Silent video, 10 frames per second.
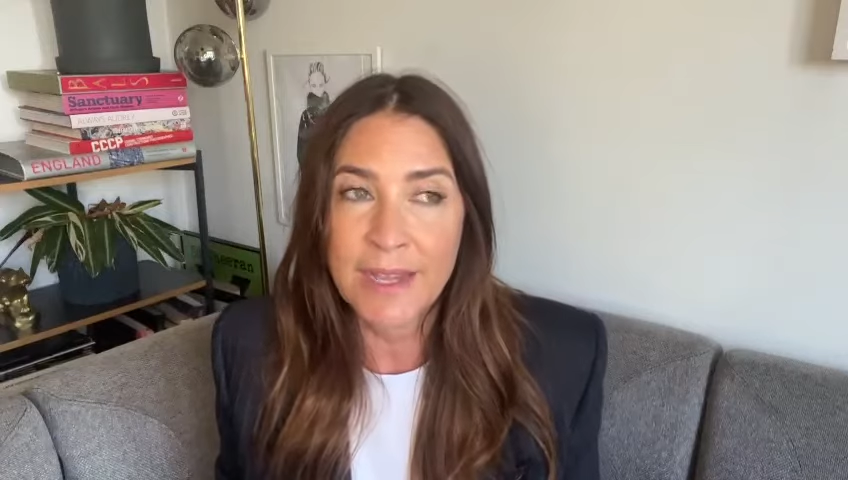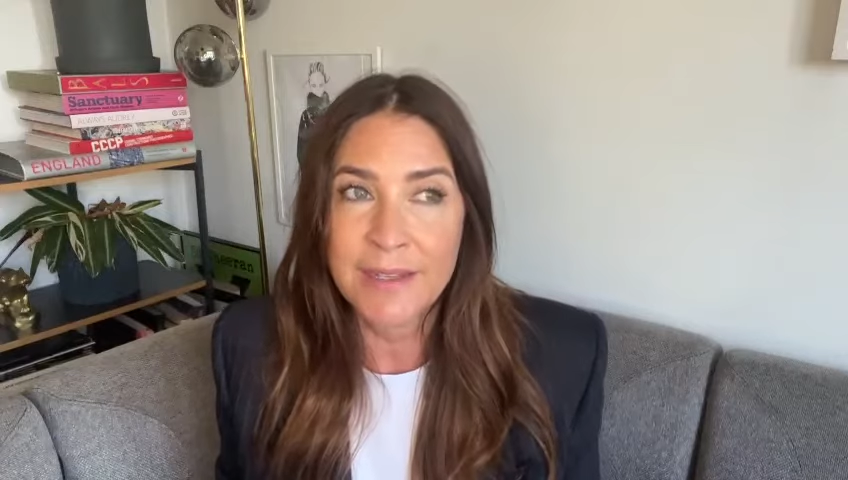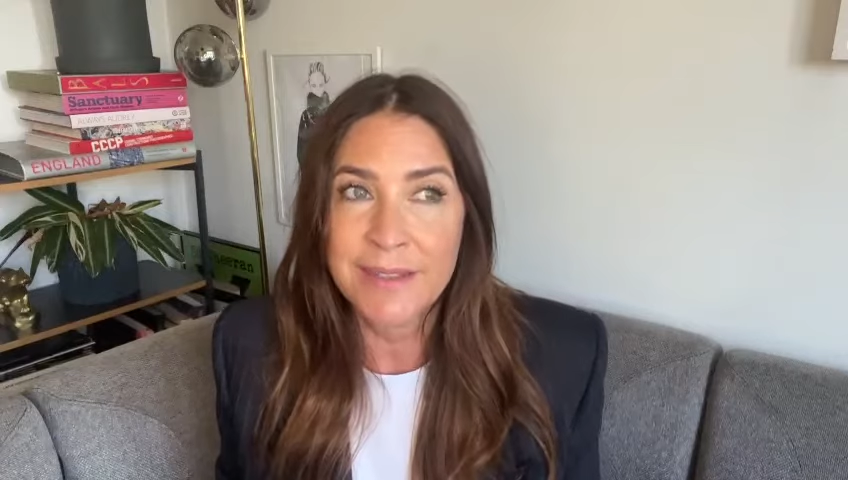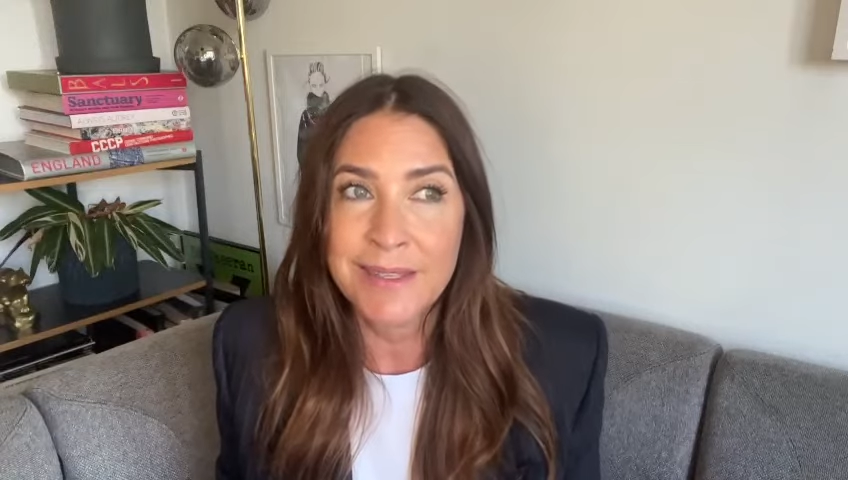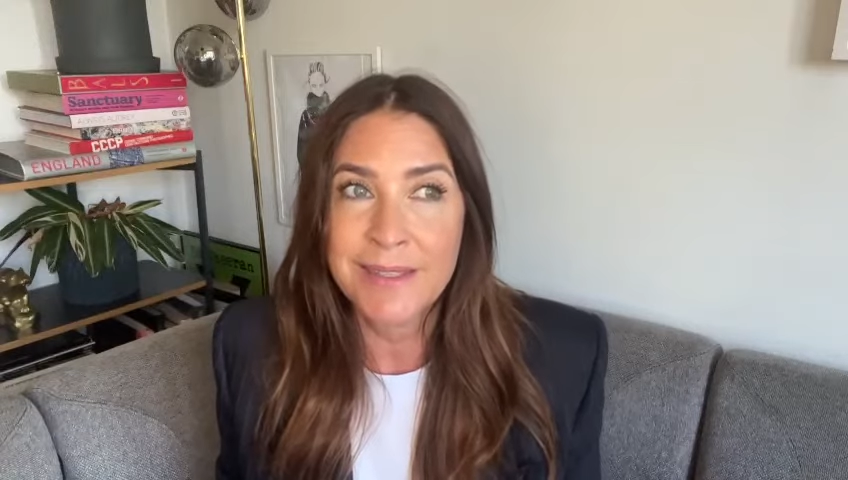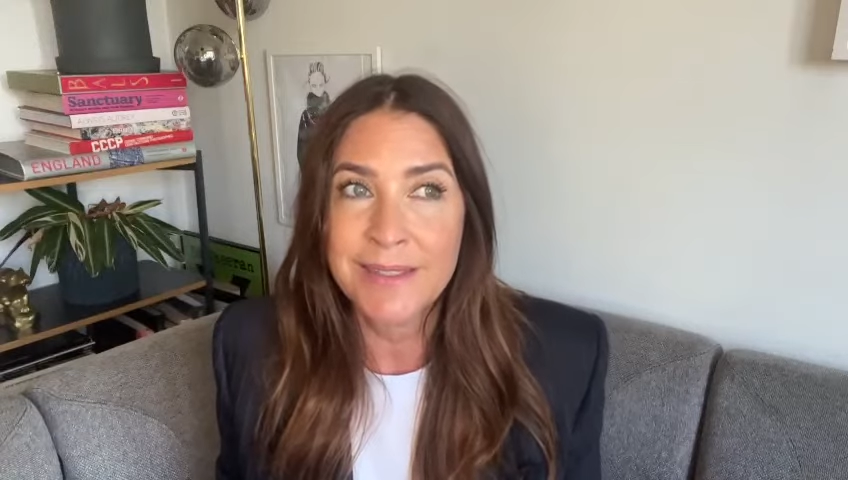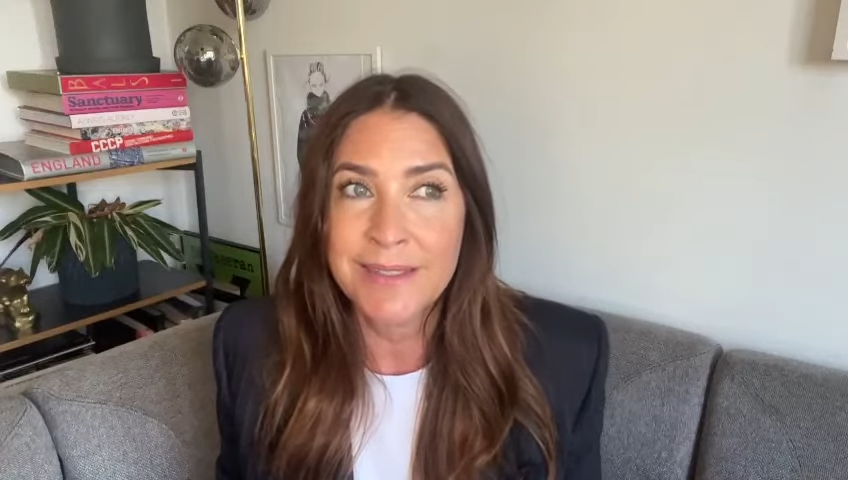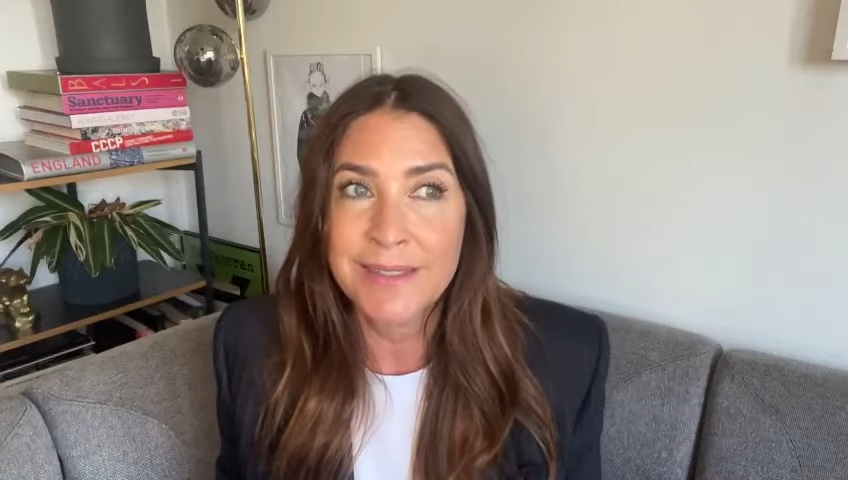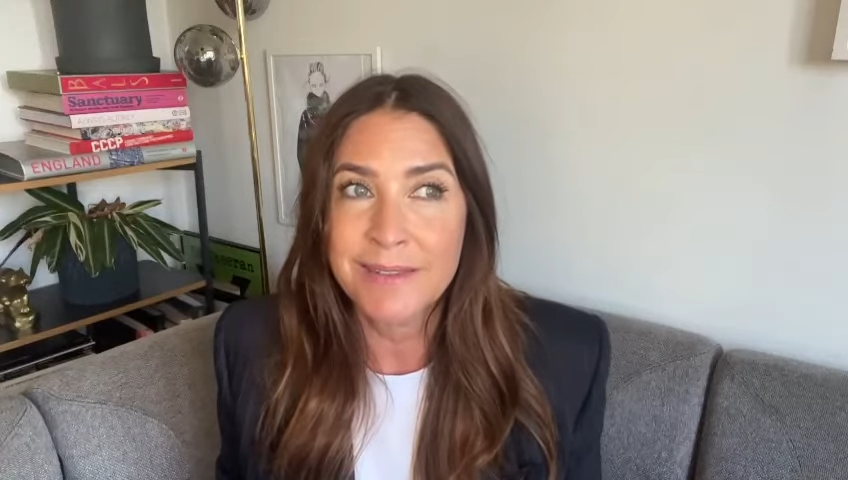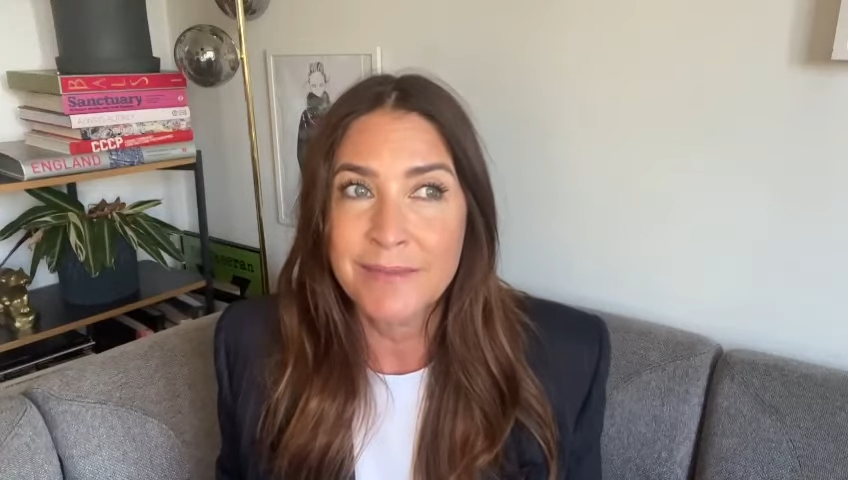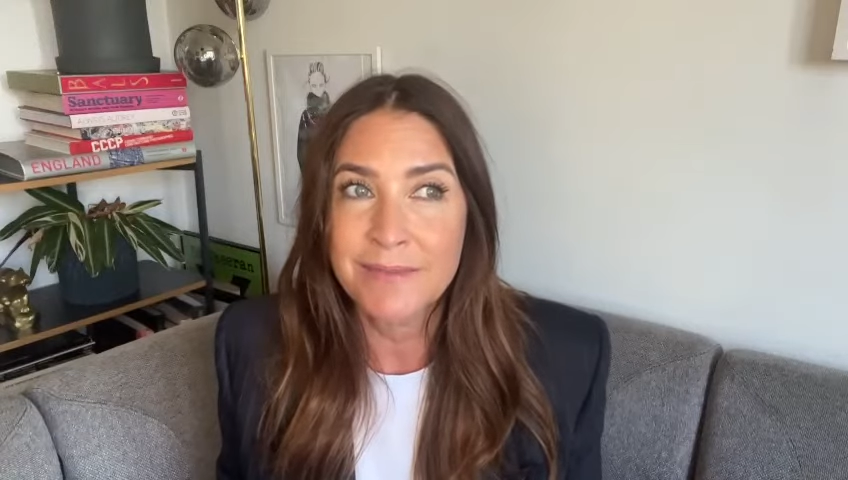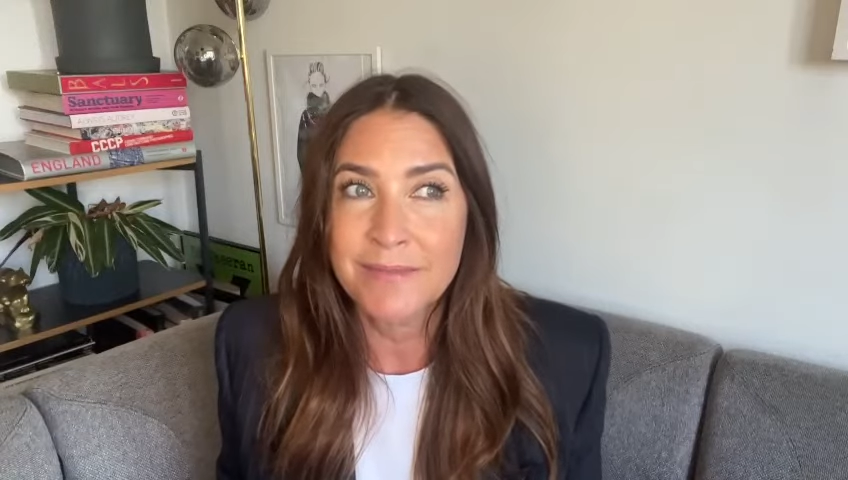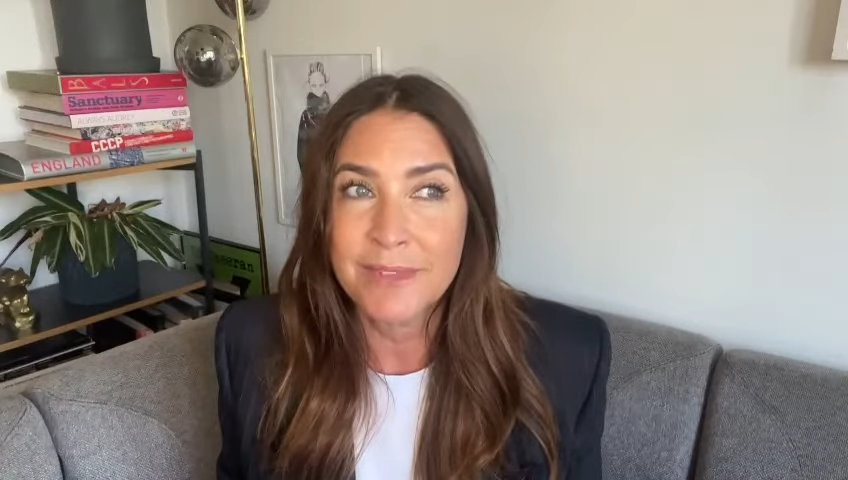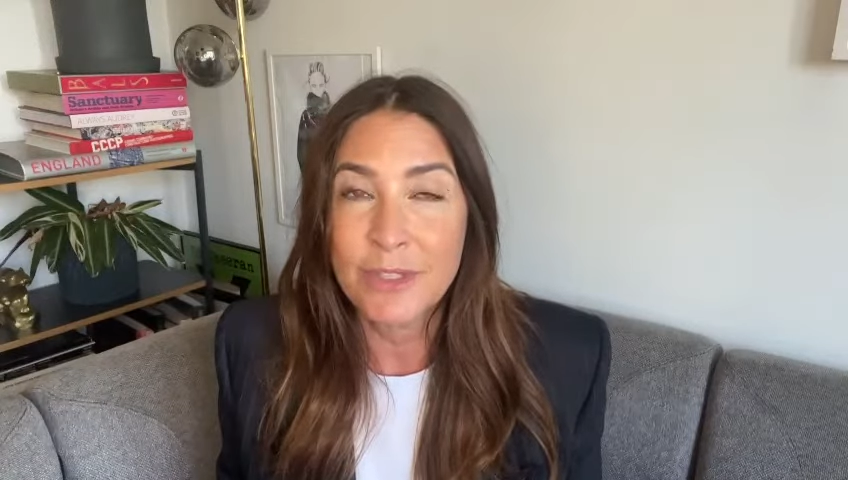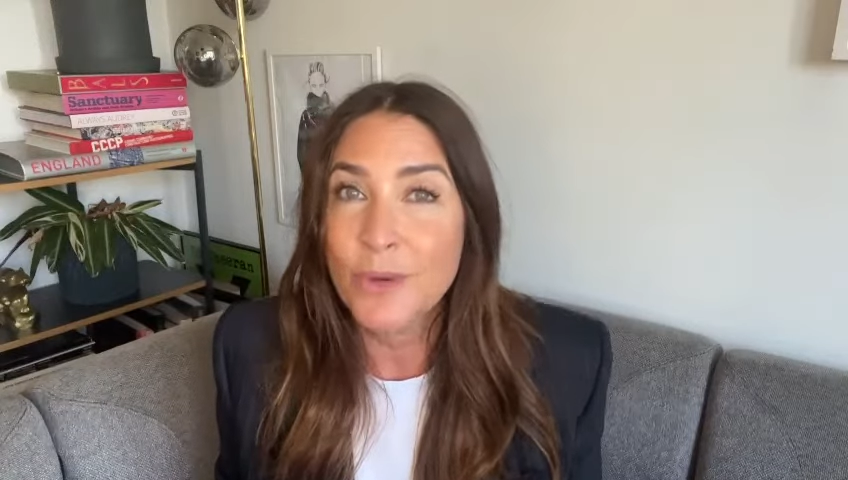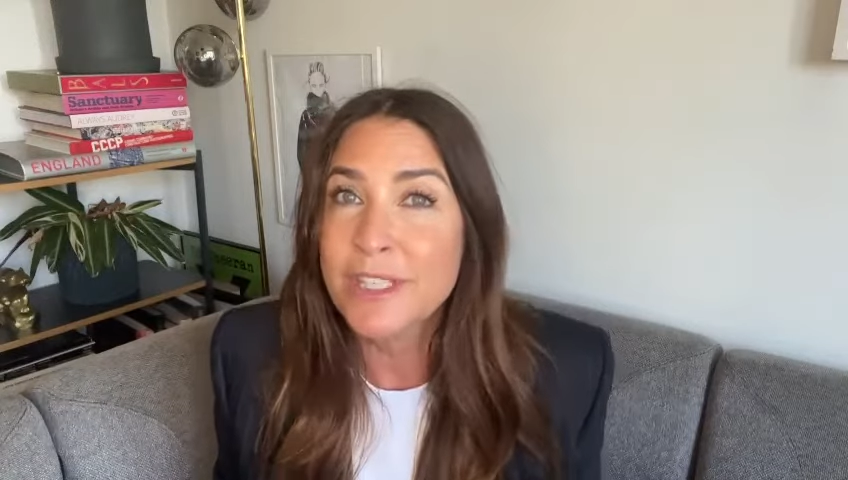And it's not